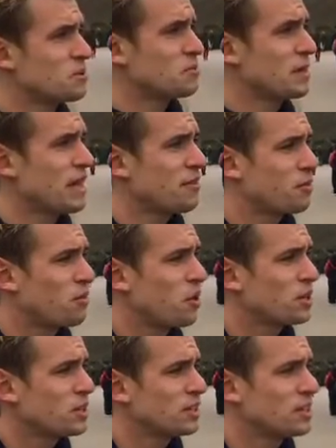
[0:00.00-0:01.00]
to meet
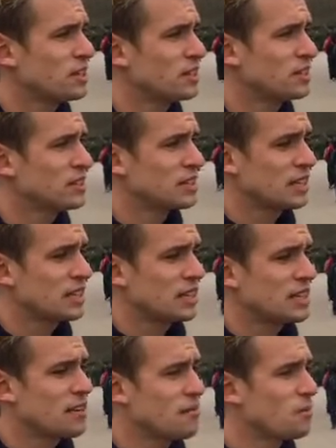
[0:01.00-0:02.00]
everyone and
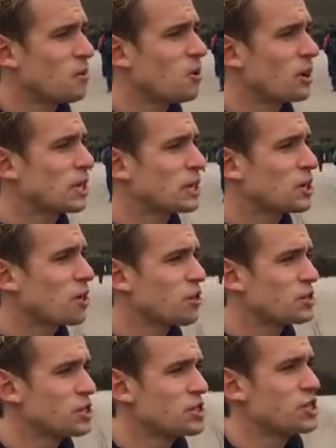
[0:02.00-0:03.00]
give them all an
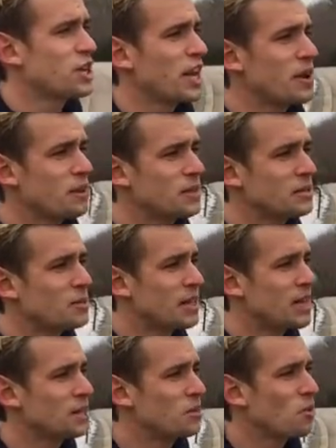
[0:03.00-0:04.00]
encouraging cheer when they all
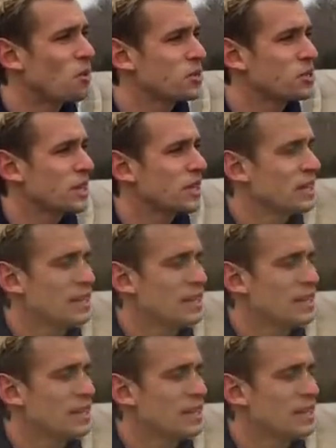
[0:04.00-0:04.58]
get in the water.